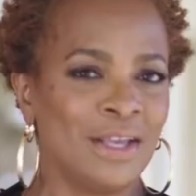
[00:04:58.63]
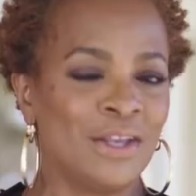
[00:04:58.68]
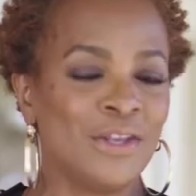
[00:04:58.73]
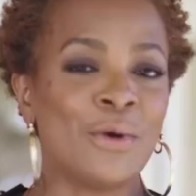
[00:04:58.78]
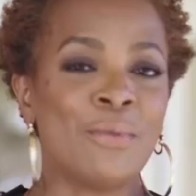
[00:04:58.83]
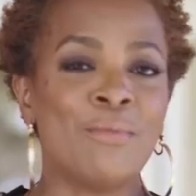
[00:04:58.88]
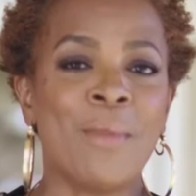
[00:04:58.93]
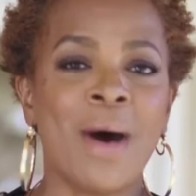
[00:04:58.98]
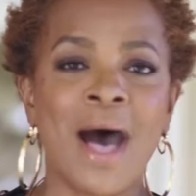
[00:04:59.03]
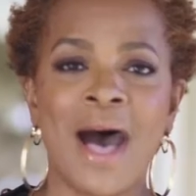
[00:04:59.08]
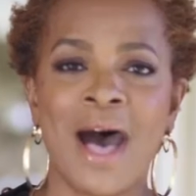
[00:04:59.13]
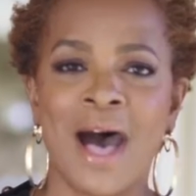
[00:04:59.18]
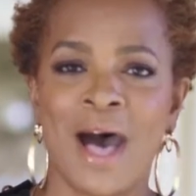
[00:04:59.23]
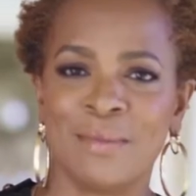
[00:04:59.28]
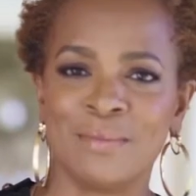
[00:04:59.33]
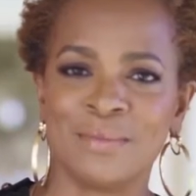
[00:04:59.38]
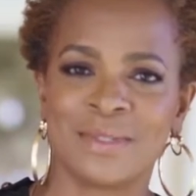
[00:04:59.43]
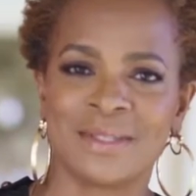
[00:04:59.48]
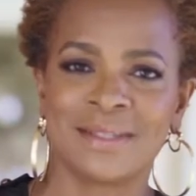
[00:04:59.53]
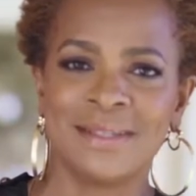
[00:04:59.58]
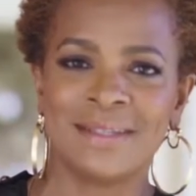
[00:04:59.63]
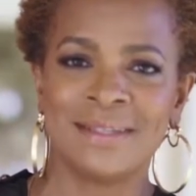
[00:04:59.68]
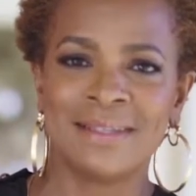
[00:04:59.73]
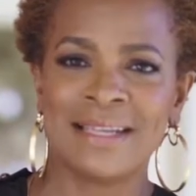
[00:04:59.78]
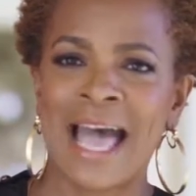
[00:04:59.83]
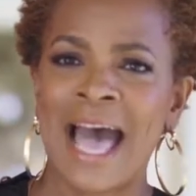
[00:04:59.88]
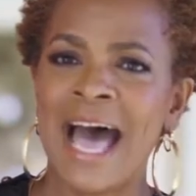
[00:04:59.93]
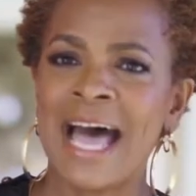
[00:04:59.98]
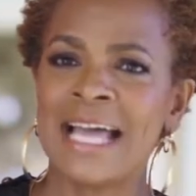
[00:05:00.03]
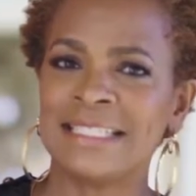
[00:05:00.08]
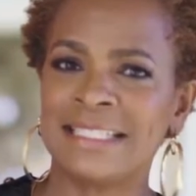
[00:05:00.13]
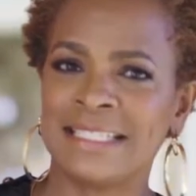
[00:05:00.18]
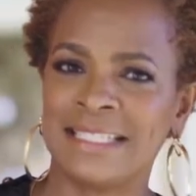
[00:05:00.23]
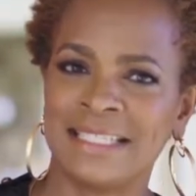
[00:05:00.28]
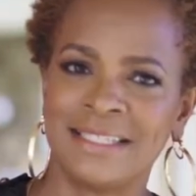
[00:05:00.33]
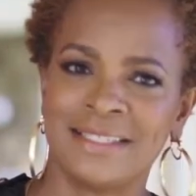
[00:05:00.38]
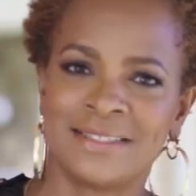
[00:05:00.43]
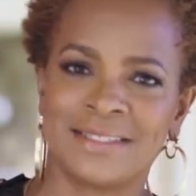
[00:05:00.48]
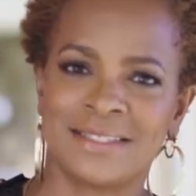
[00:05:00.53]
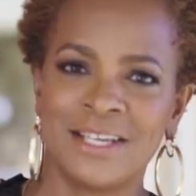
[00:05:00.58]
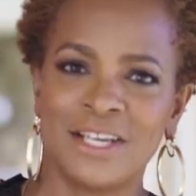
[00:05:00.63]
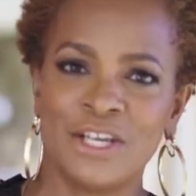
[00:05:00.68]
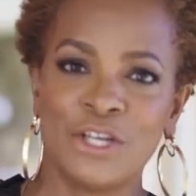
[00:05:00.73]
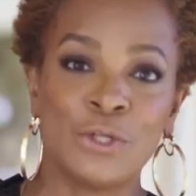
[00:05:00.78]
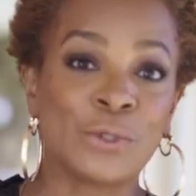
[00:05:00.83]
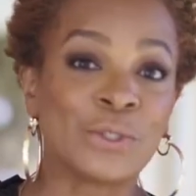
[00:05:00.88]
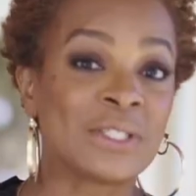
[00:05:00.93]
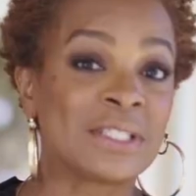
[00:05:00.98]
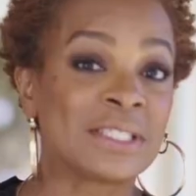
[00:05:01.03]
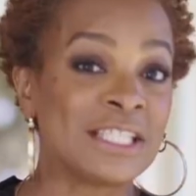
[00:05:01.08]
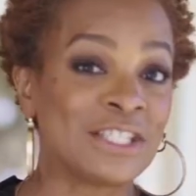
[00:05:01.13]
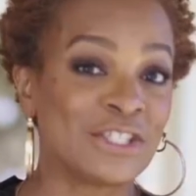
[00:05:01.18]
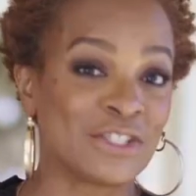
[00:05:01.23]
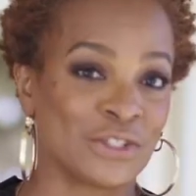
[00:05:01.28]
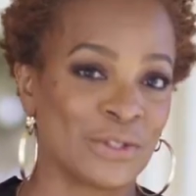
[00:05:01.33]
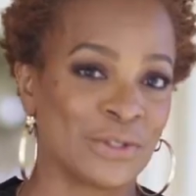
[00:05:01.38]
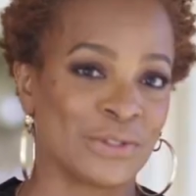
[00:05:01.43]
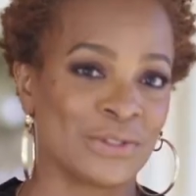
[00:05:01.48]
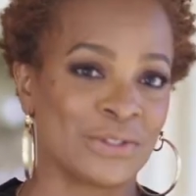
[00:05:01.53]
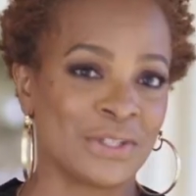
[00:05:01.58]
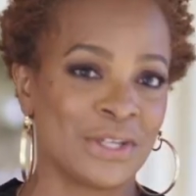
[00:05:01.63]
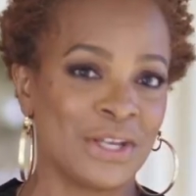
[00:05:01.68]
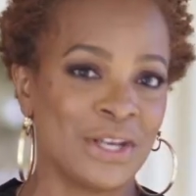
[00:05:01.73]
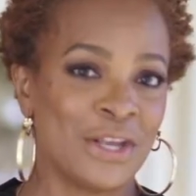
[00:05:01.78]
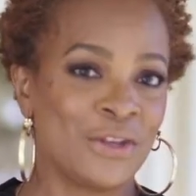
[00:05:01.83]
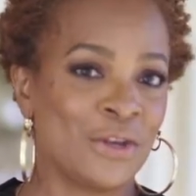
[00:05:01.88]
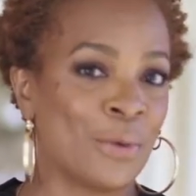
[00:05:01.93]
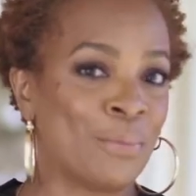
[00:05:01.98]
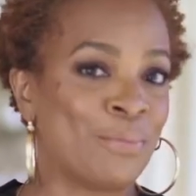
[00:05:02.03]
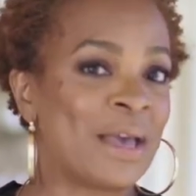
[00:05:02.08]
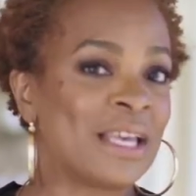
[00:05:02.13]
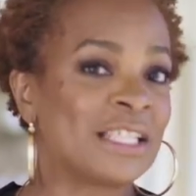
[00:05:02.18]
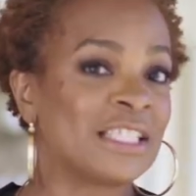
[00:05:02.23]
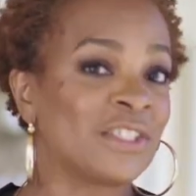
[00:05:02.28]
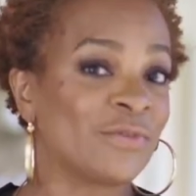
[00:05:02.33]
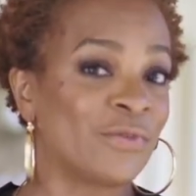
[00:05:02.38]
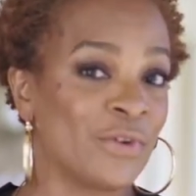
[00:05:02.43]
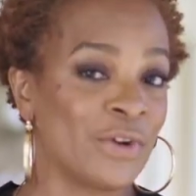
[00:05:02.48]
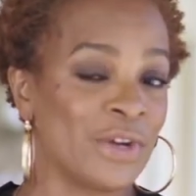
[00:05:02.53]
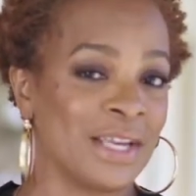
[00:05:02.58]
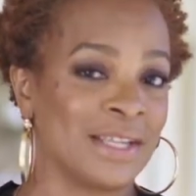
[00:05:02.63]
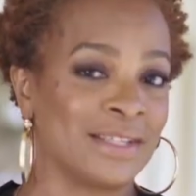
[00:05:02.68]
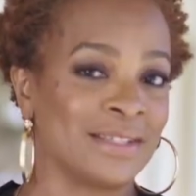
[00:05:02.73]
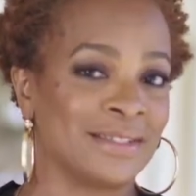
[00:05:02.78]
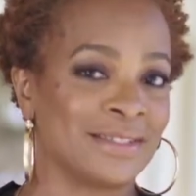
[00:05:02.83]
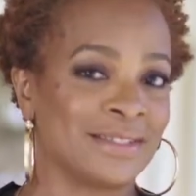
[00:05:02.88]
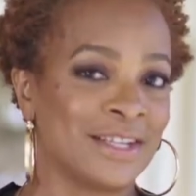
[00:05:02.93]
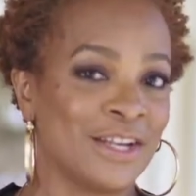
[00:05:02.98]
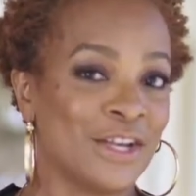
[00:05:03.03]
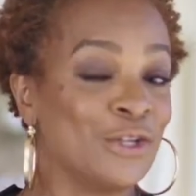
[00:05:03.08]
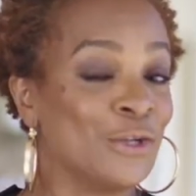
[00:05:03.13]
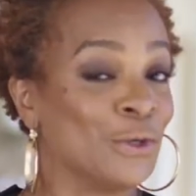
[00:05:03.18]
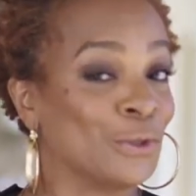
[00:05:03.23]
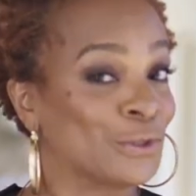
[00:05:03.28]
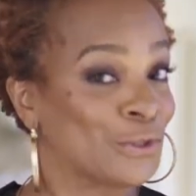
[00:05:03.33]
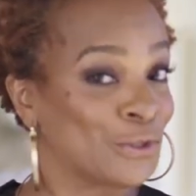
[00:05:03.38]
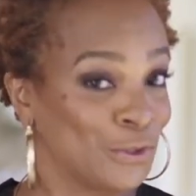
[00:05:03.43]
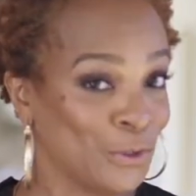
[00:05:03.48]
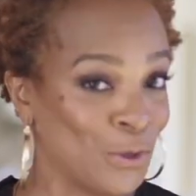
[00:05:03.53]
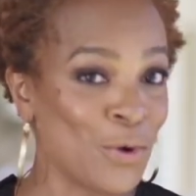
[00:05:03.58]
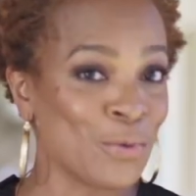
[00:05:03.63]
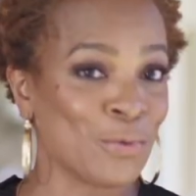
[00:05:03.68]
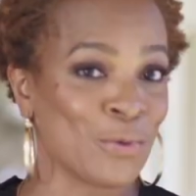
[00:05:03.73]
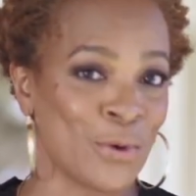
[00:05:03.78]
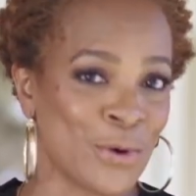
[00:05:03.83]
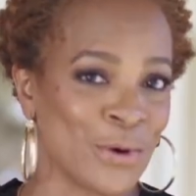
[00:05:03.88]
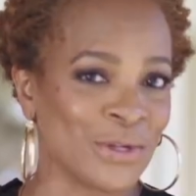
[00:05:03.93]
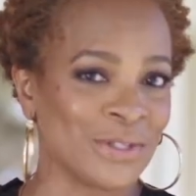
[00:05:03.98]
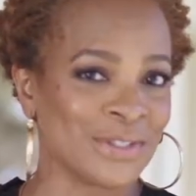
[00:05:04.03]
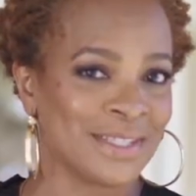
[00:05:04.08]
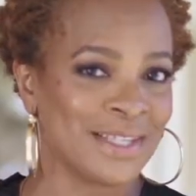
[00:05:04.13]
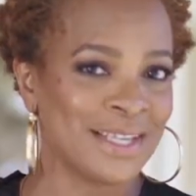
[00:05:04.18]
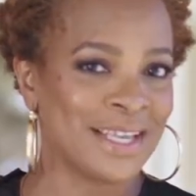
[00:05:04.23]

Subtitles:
your moms, aunties, your sisters, your best friends, your sorors,